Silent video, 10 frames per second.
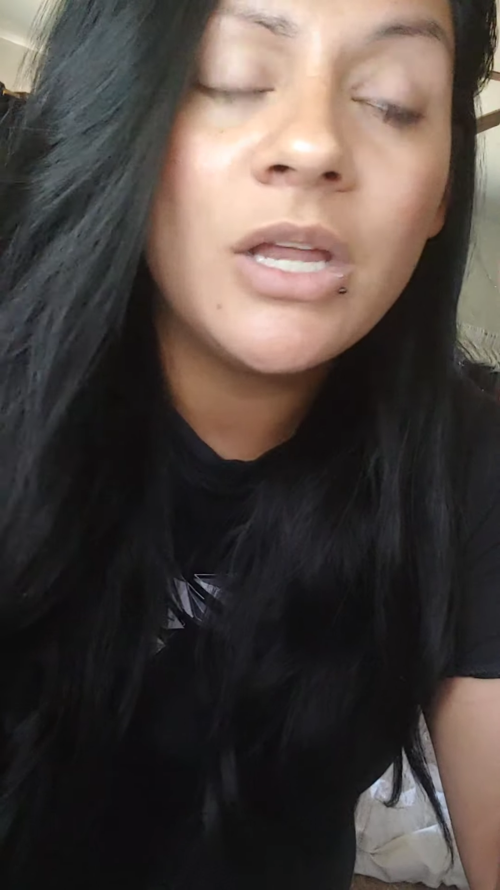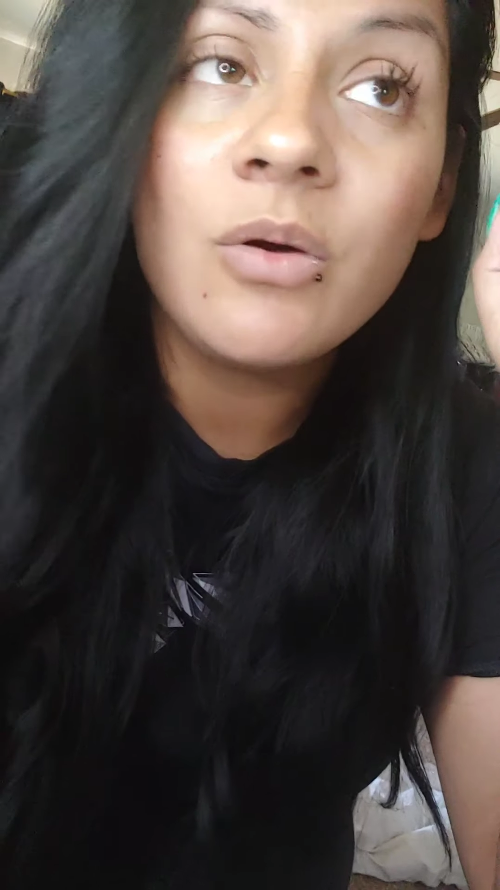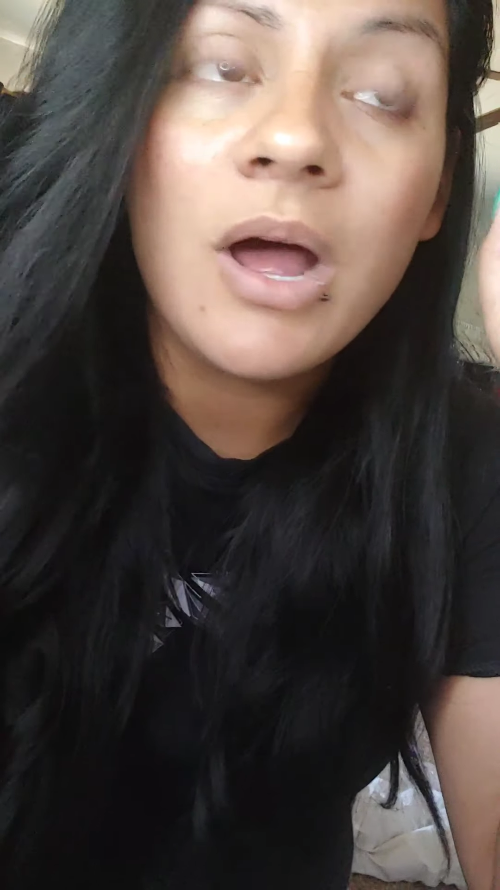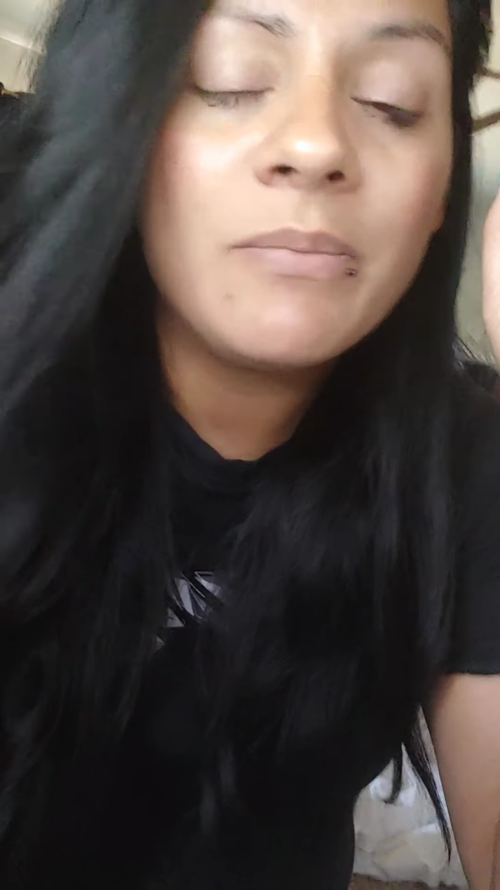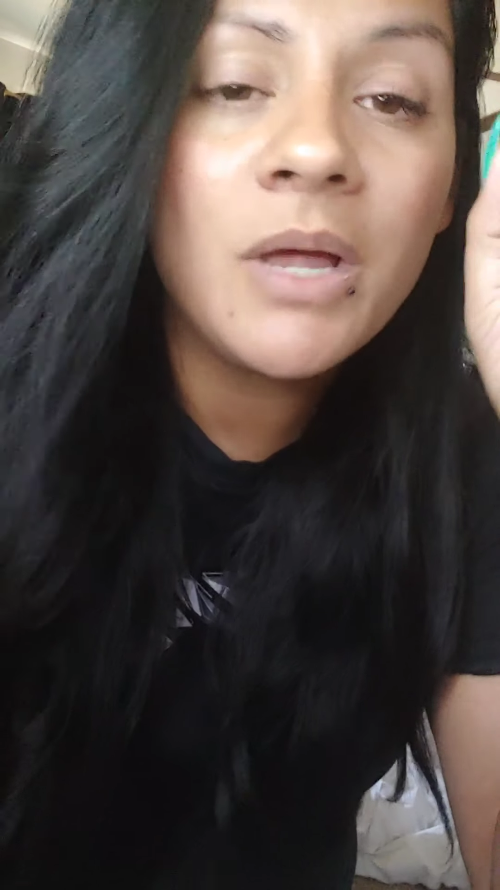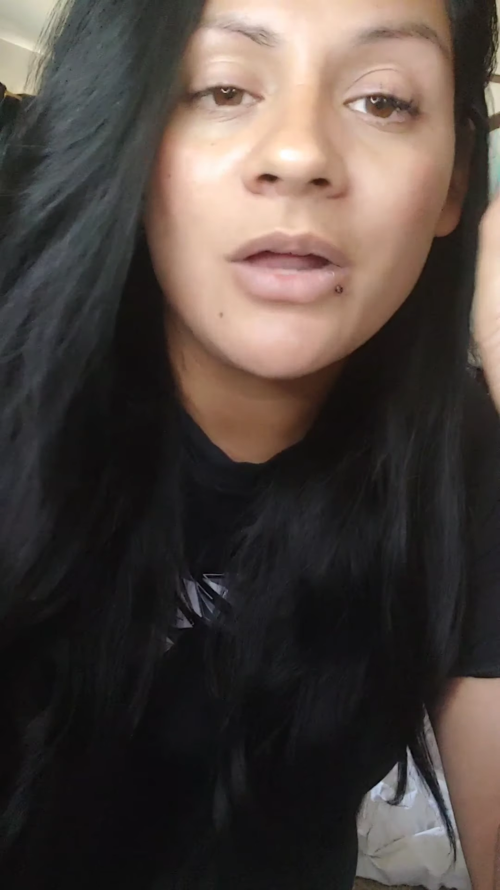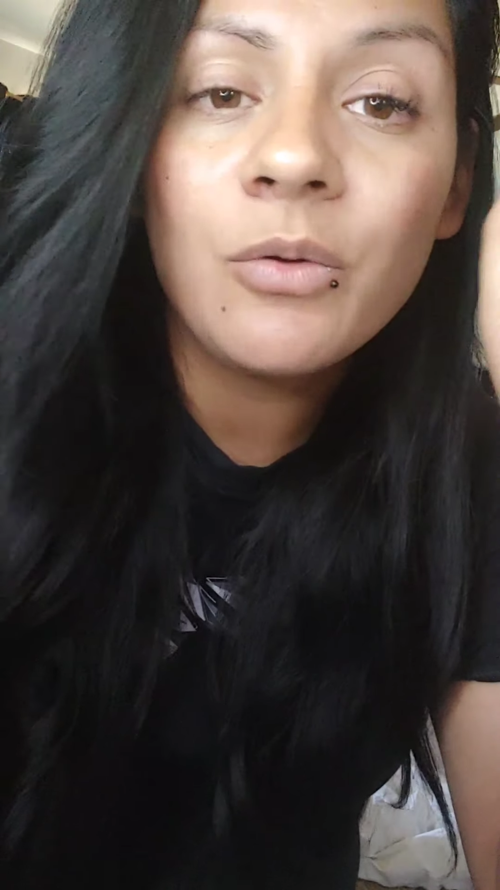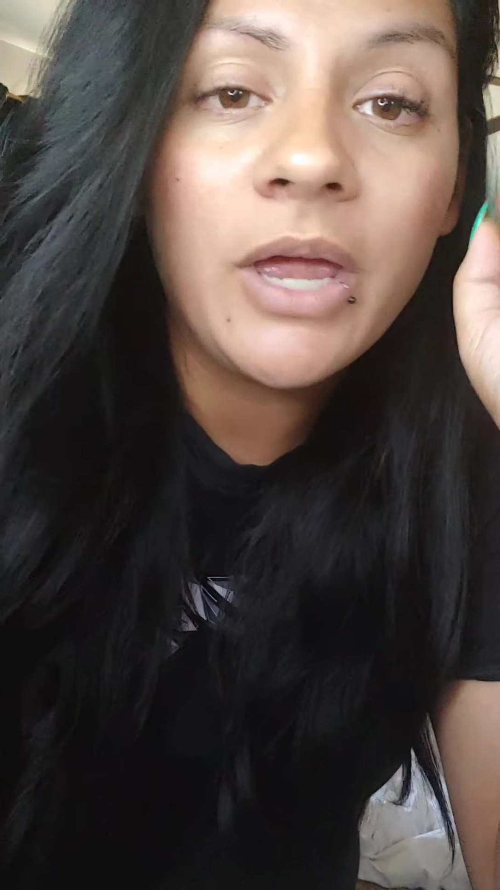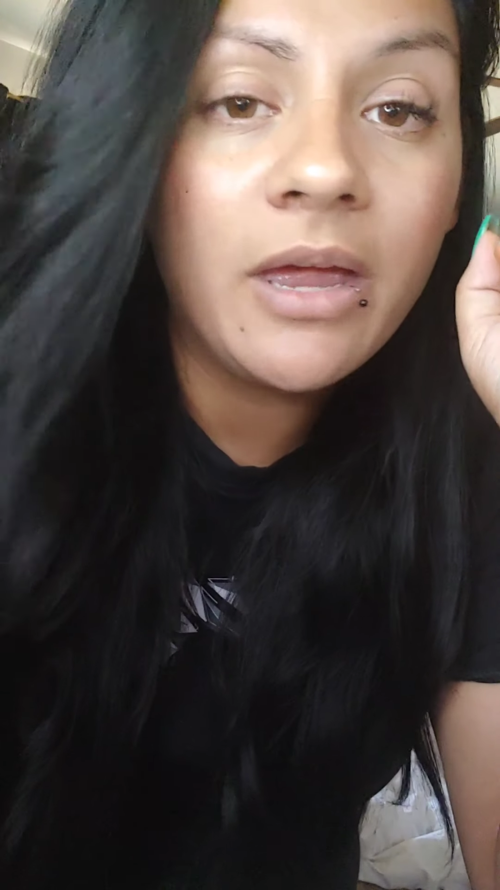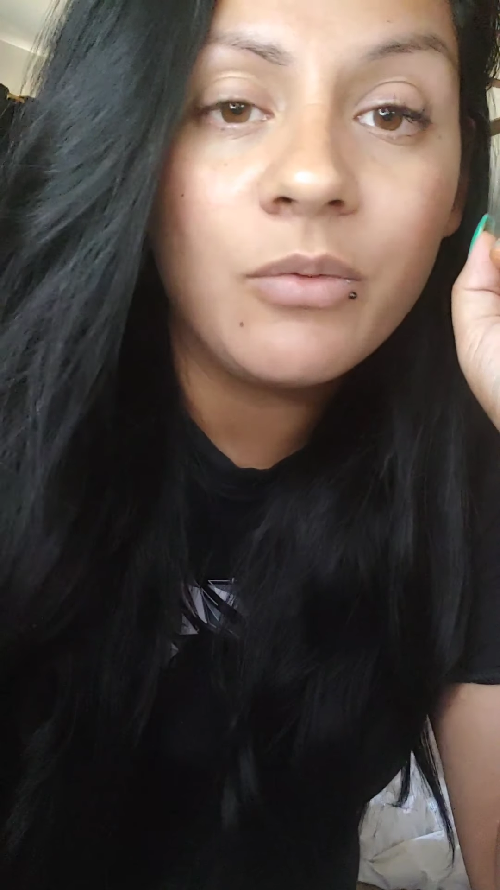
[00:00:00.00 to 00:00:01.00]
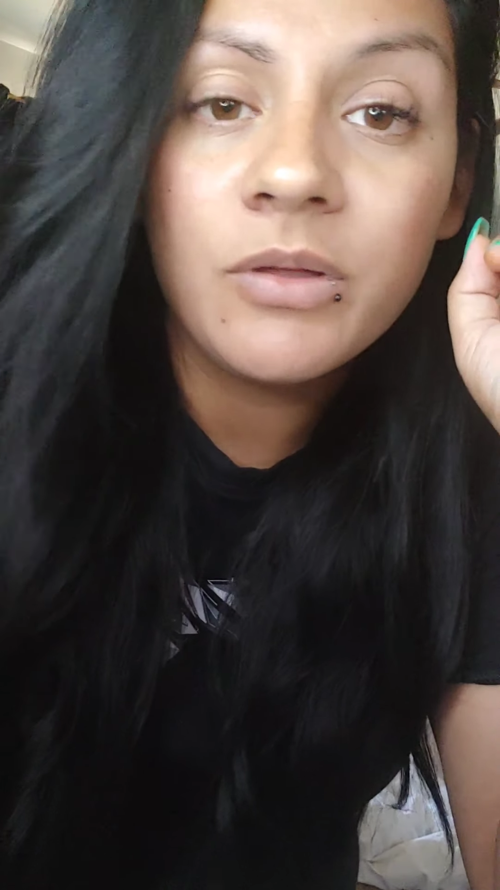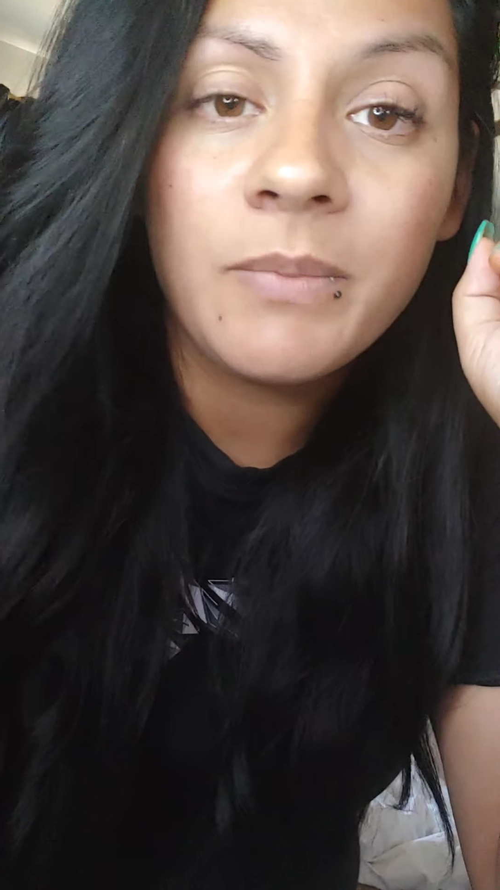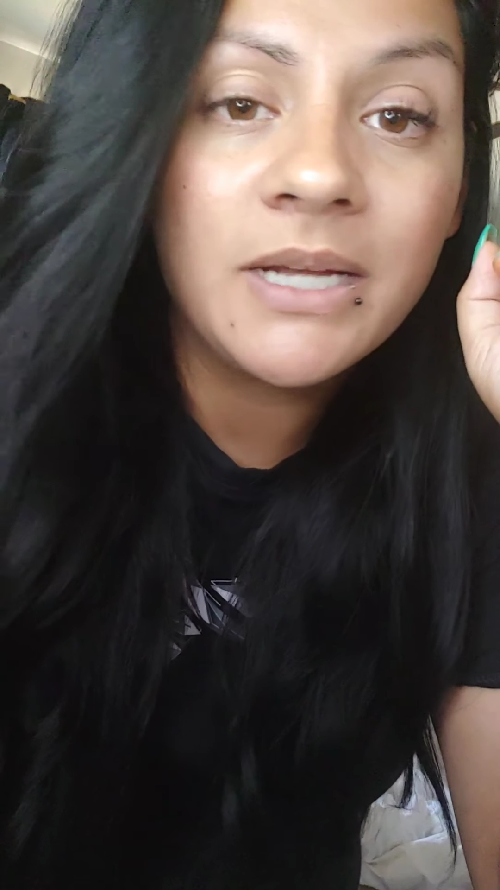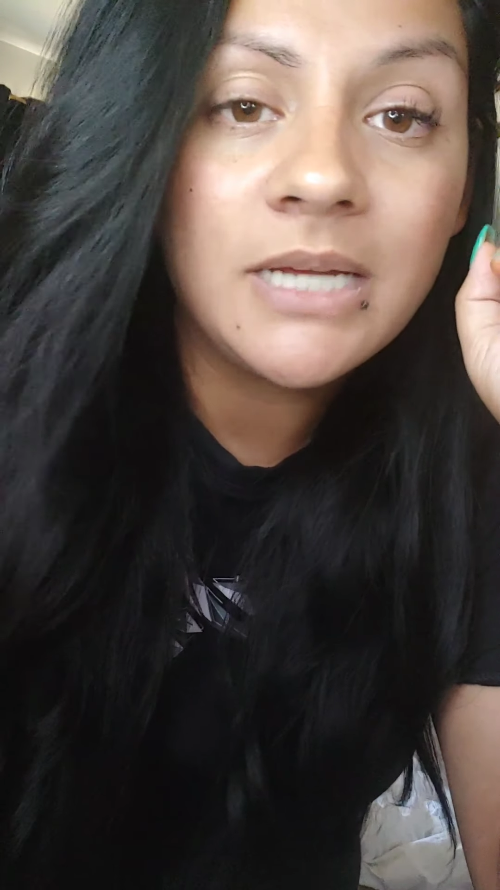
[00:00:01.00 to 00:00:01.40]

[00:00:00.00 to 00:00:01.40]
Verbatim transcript: No, I'm not okay with my